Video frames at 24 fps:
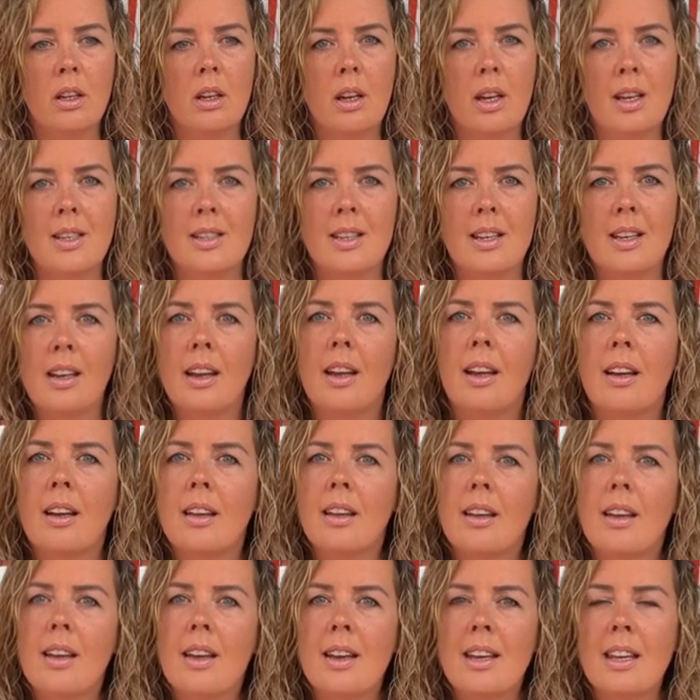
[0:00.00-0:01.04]
is kind
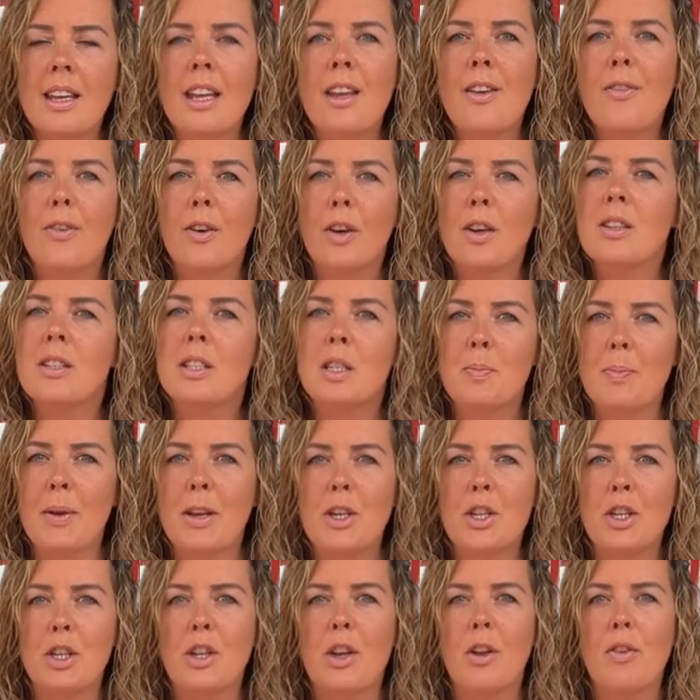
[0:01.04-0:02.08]
of key for us,
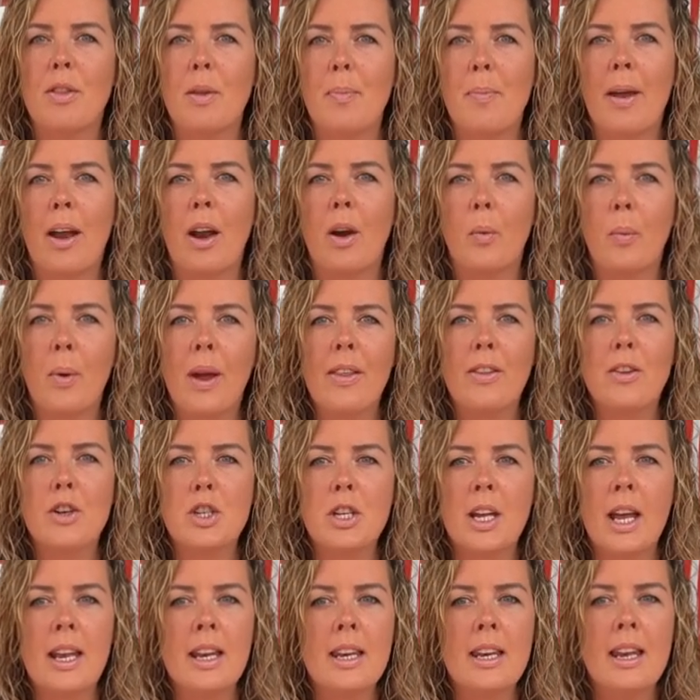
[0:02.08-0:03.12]
especially now the better weather's
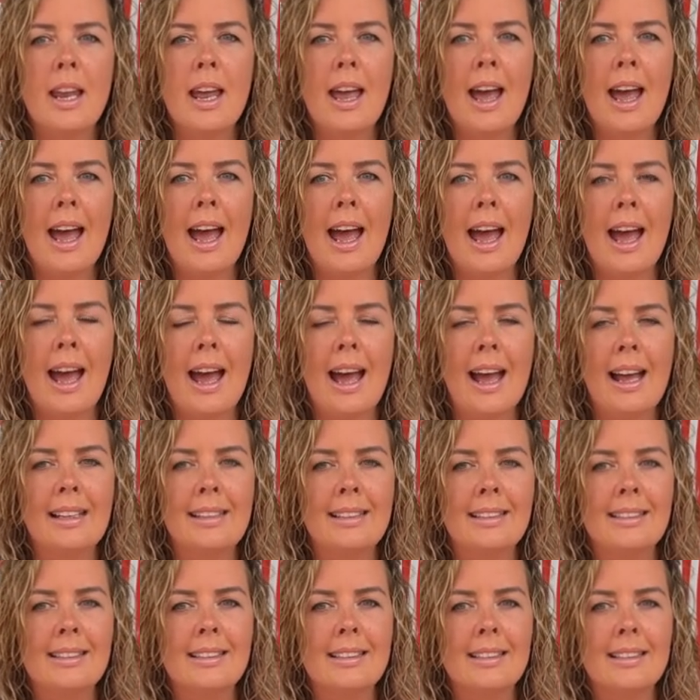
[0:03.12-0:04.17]
in, and